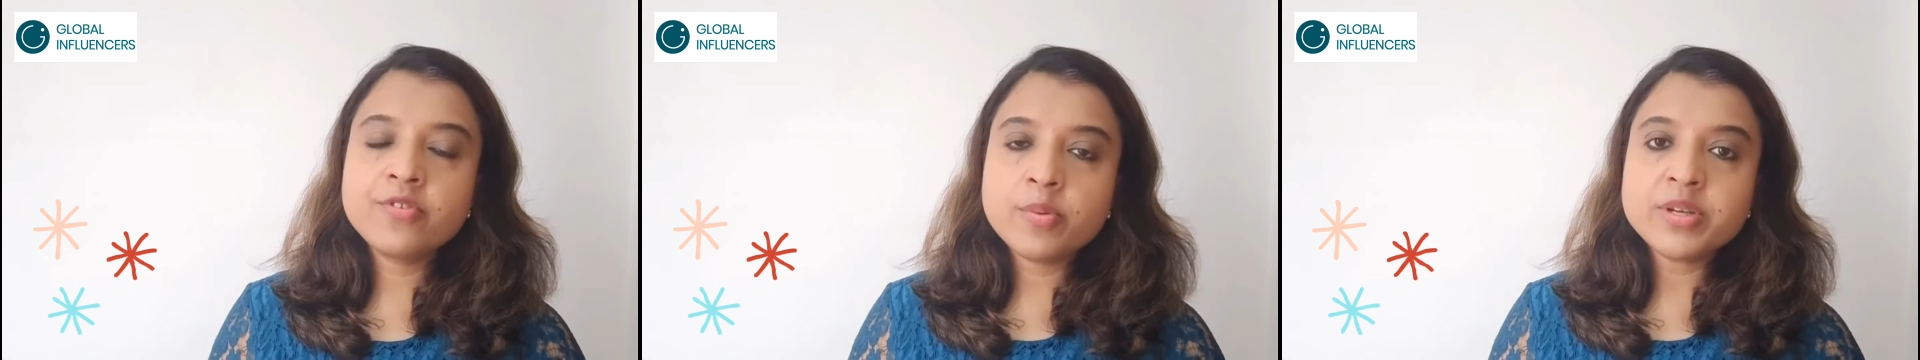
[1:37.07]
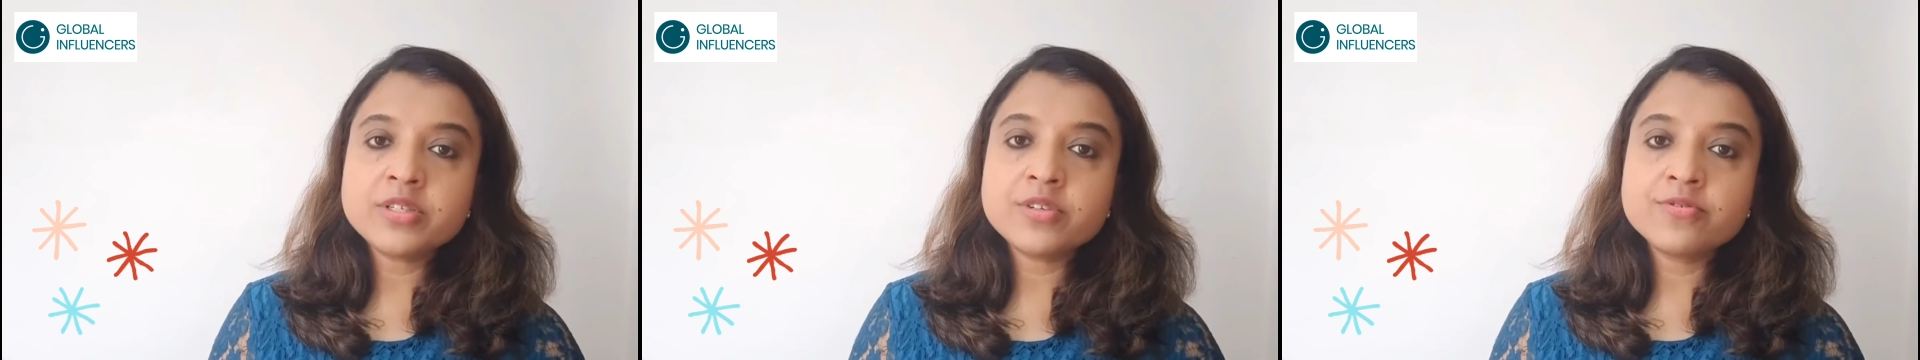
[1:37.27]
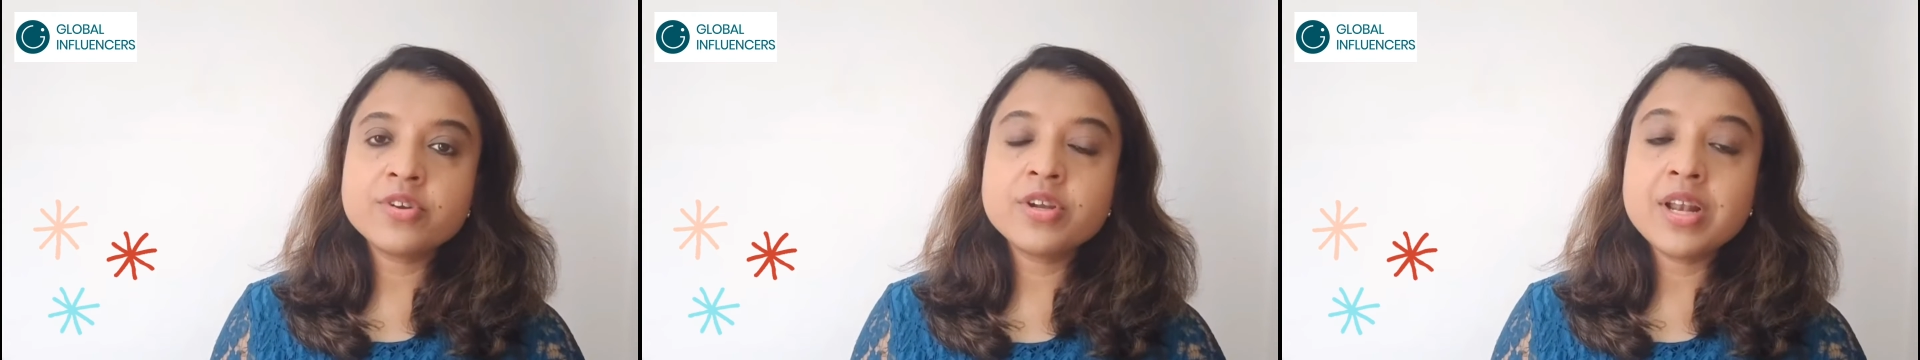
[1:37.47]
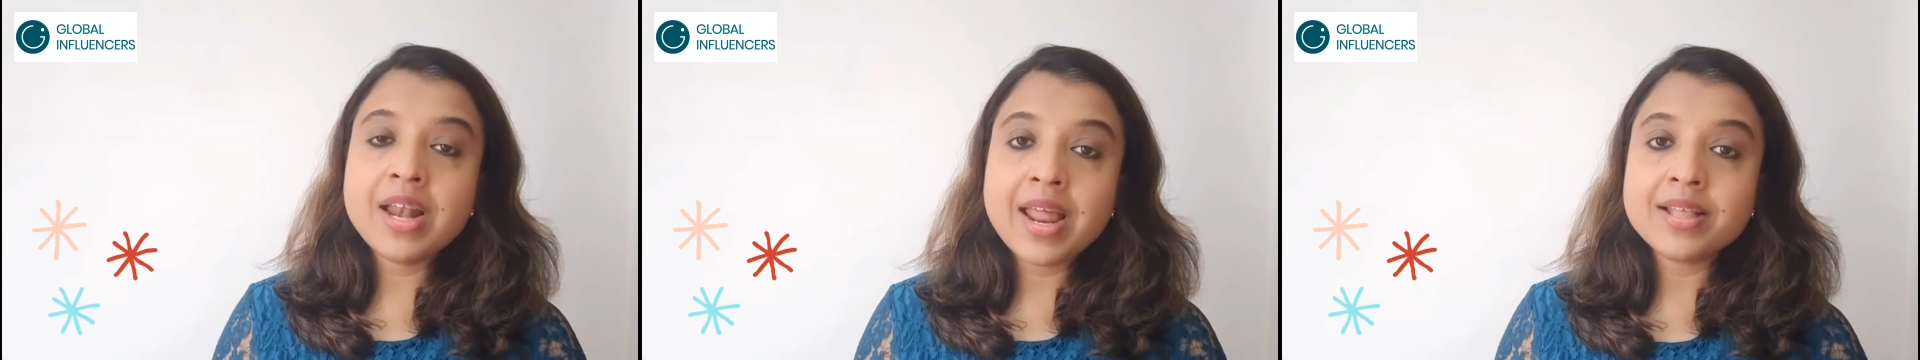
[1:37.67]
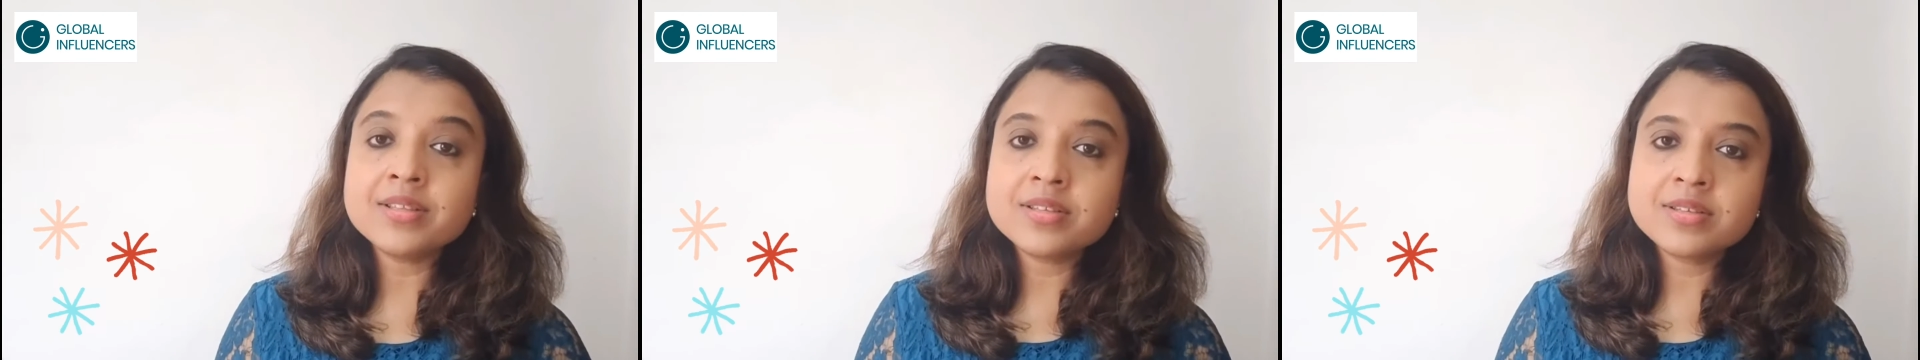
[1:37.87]
from a different
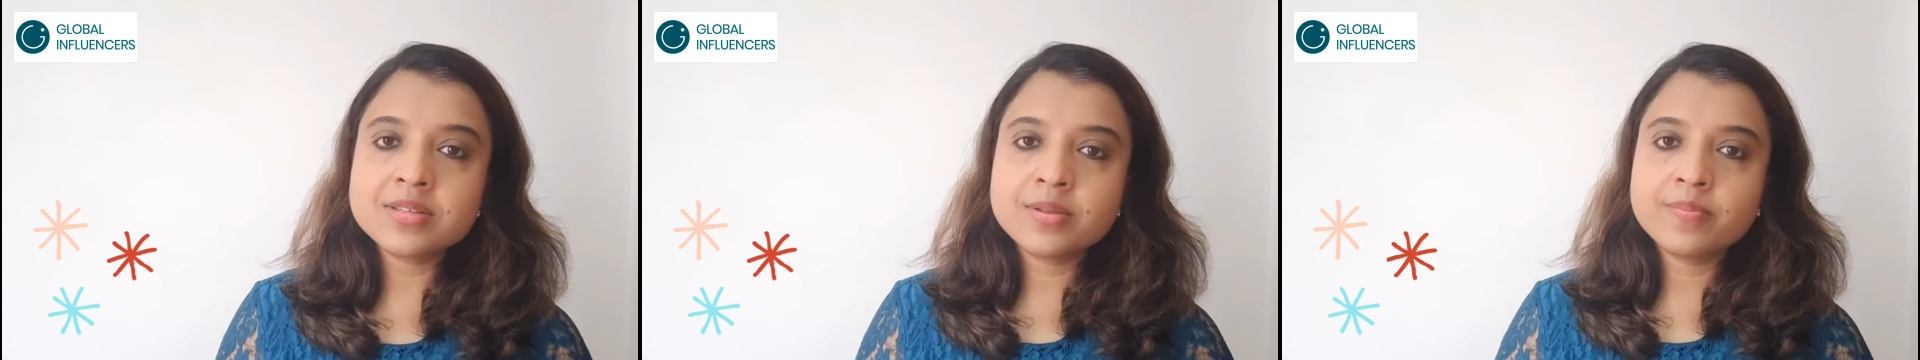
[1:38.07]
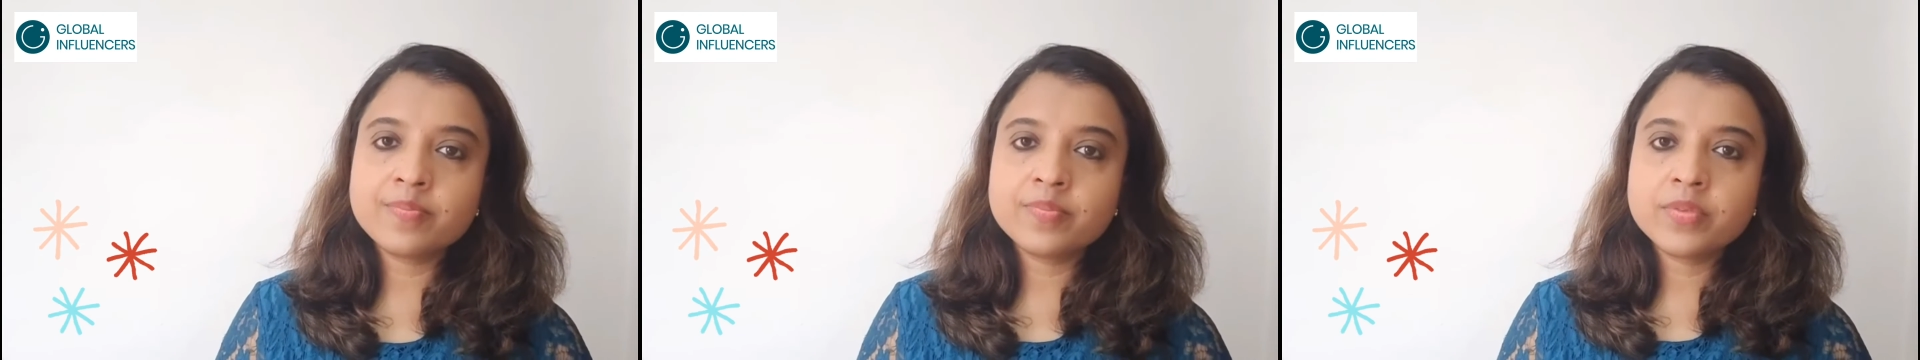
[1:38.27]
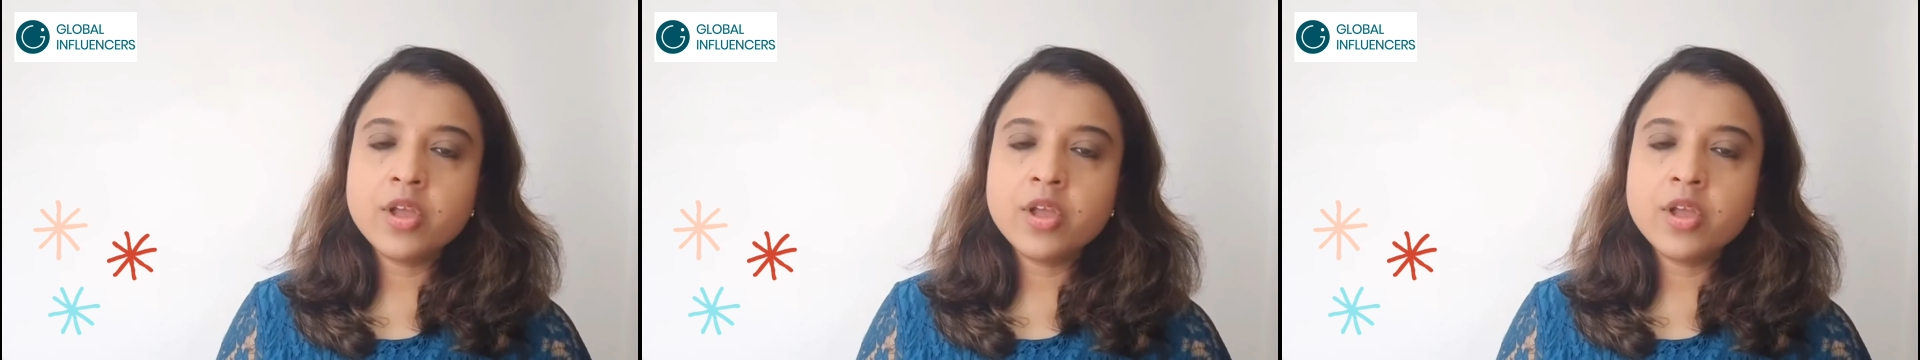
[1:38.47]
lens,